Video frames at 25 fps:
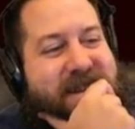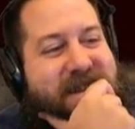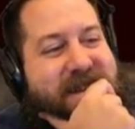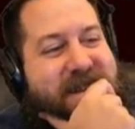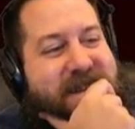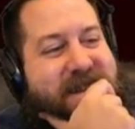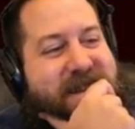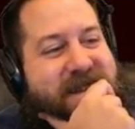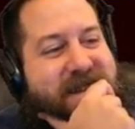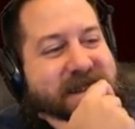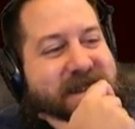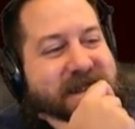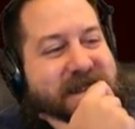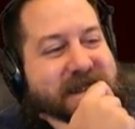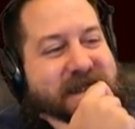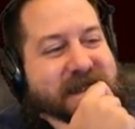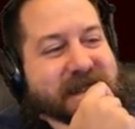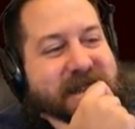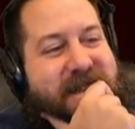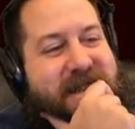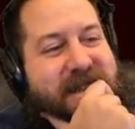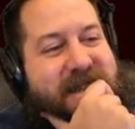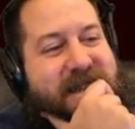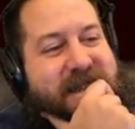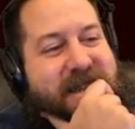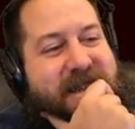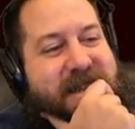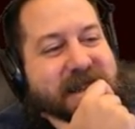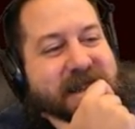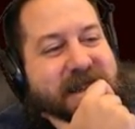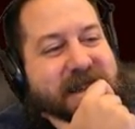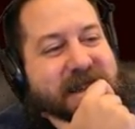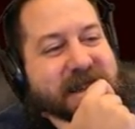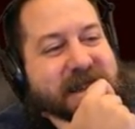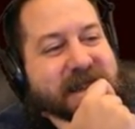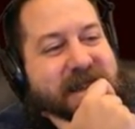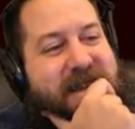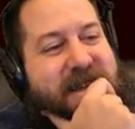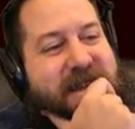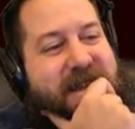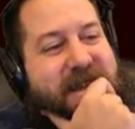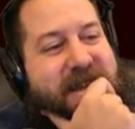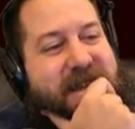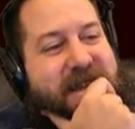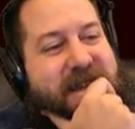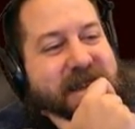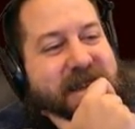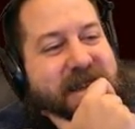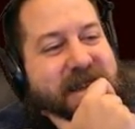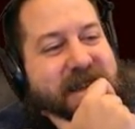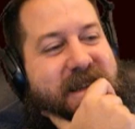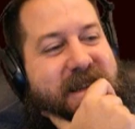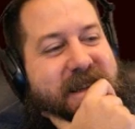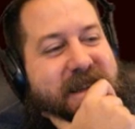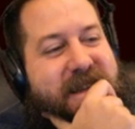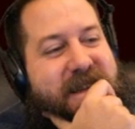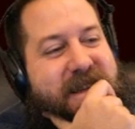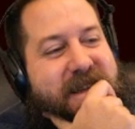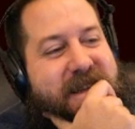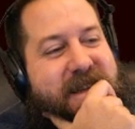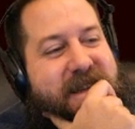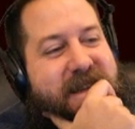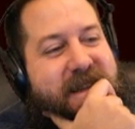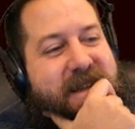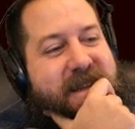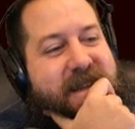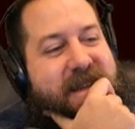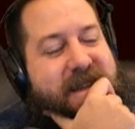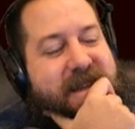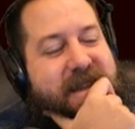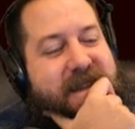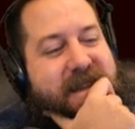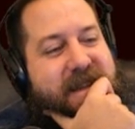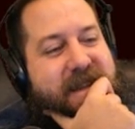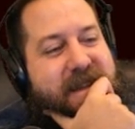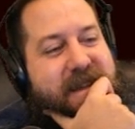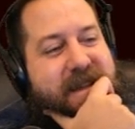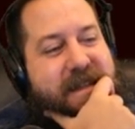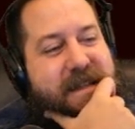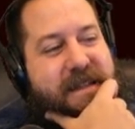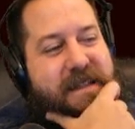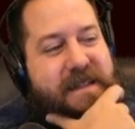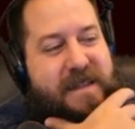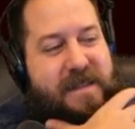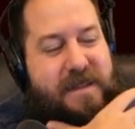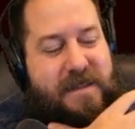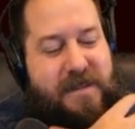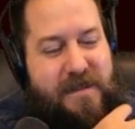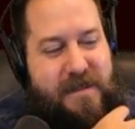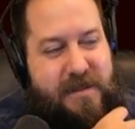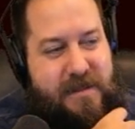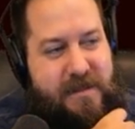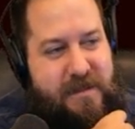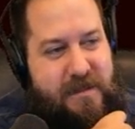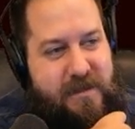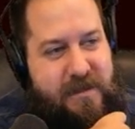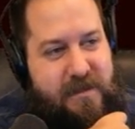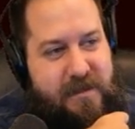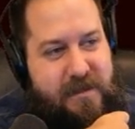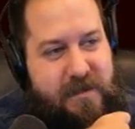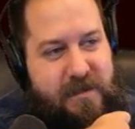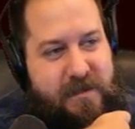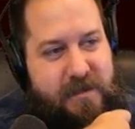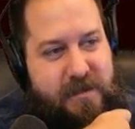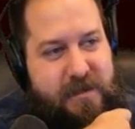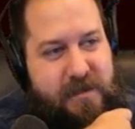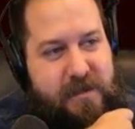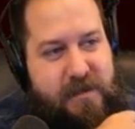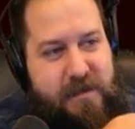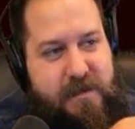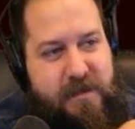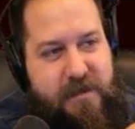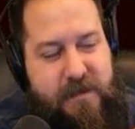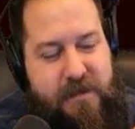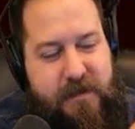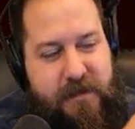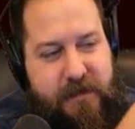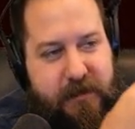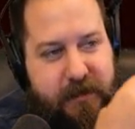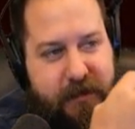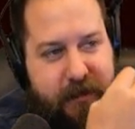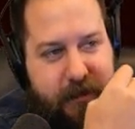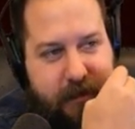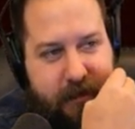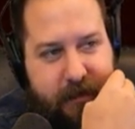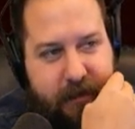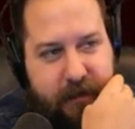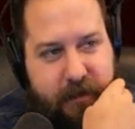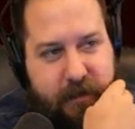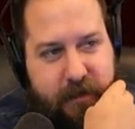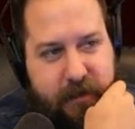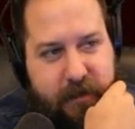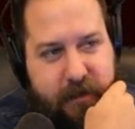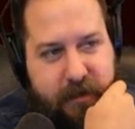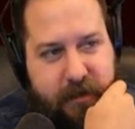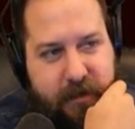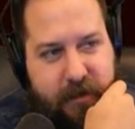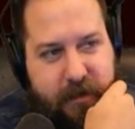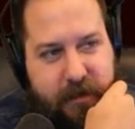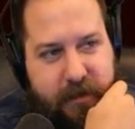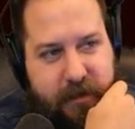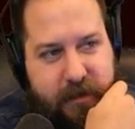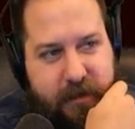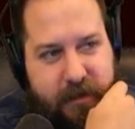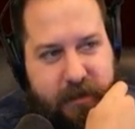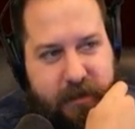[no speech]